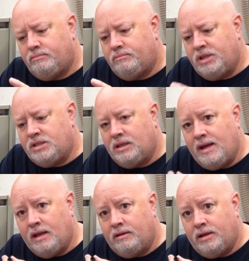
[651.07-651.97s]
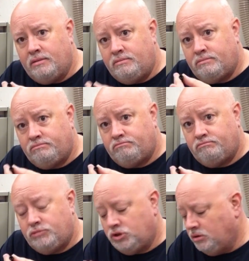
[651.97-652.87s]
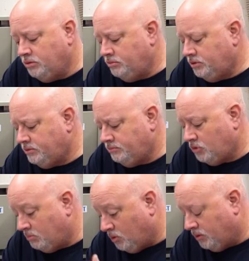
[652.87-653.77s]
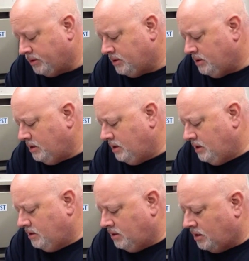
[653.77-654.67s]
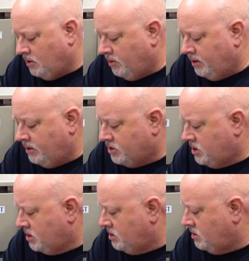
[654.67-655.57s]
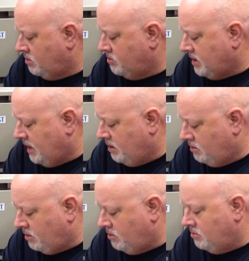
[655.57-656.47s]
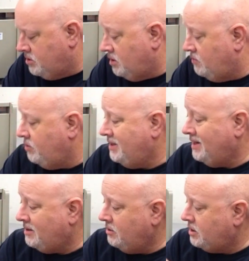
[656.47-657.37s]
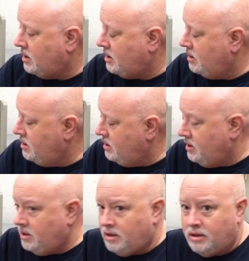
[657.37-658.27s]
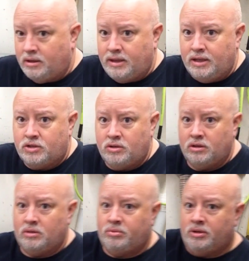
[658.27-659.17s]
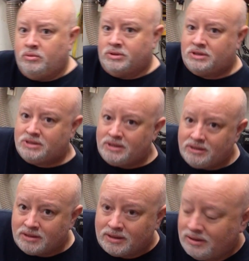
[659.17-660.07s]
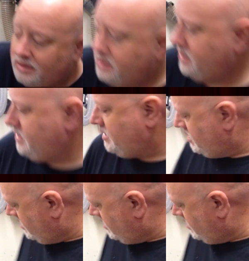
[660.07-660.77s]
basically Allen head screws or bolts that go in. There's 6 of those, 8 of those, and if we take a look at our gantry a little bit, we'll see that there